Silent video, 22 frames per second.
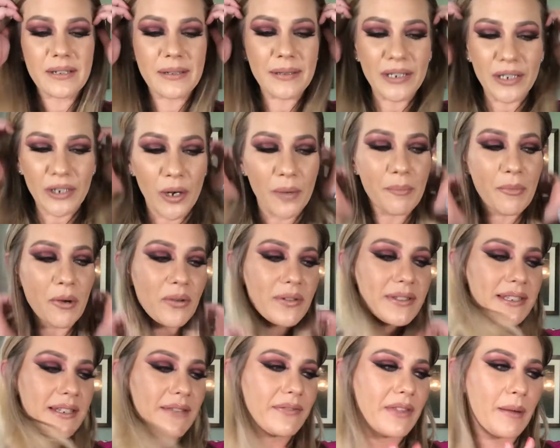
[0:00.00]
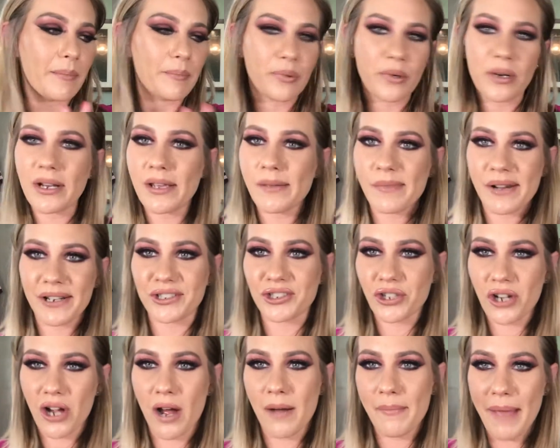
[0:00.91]
You know, most of them pretty
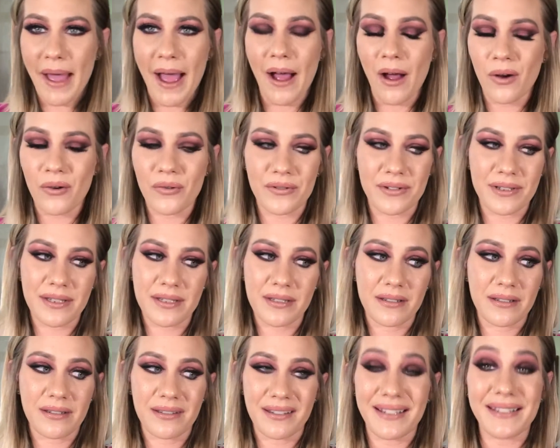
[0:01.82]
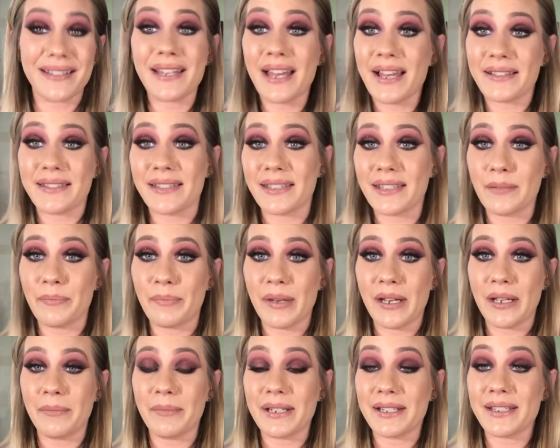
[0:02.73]
much come out intensely
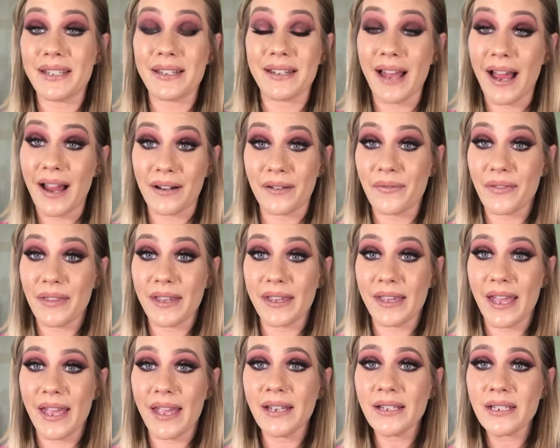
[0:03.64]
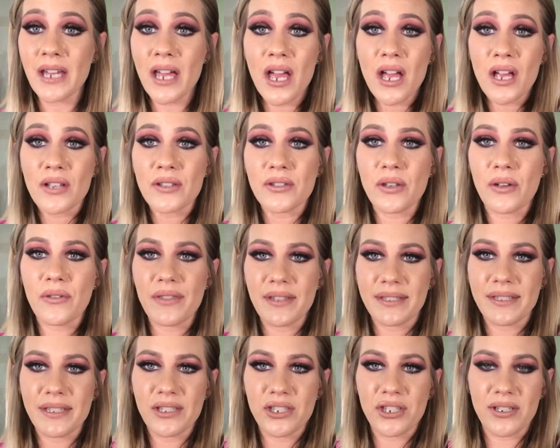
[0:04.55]
pigmented out of the gate. So
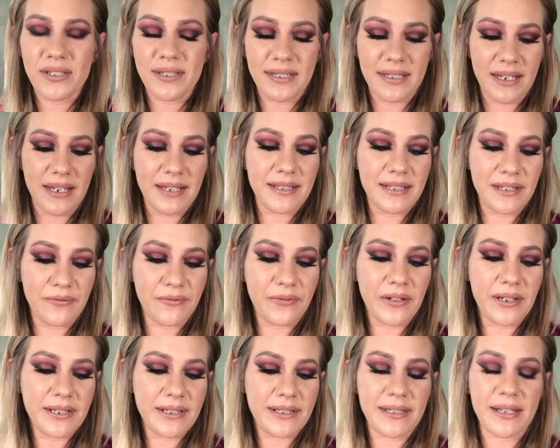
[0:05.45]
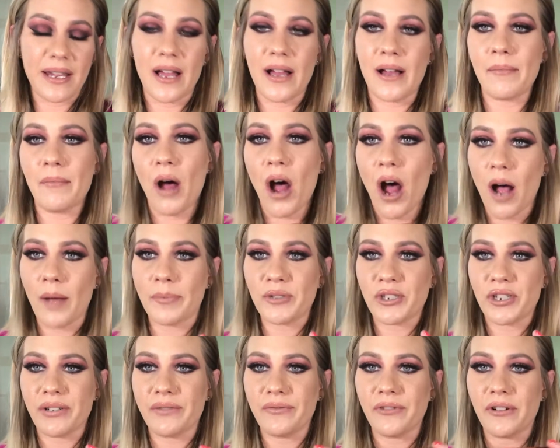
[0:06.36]
this is just a different
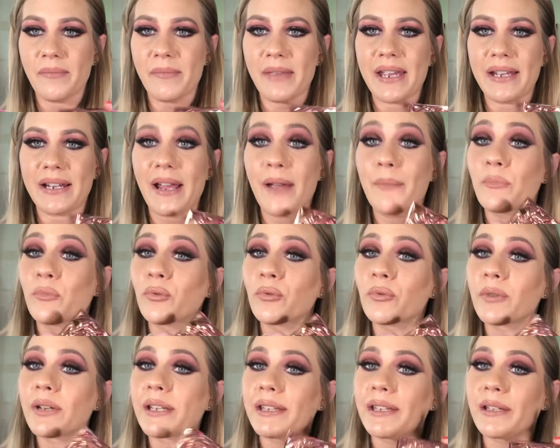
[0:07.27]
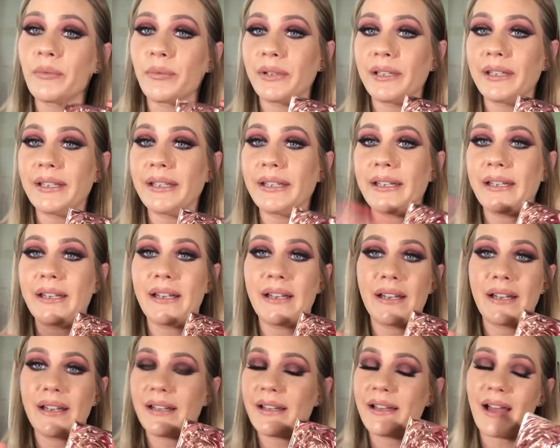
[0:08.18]
option for me, and
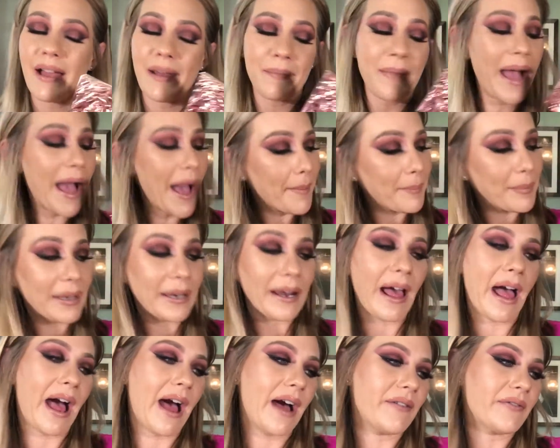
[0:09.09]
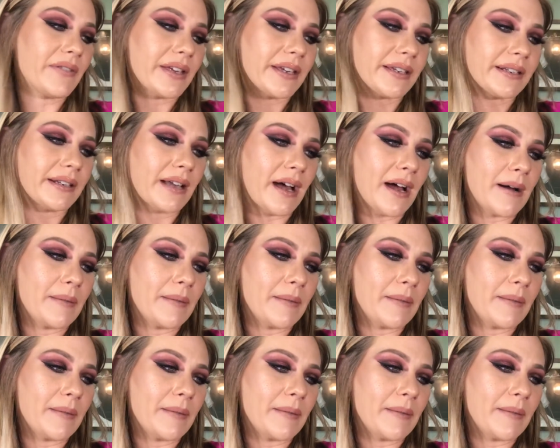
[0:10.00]
I'm happy to have it.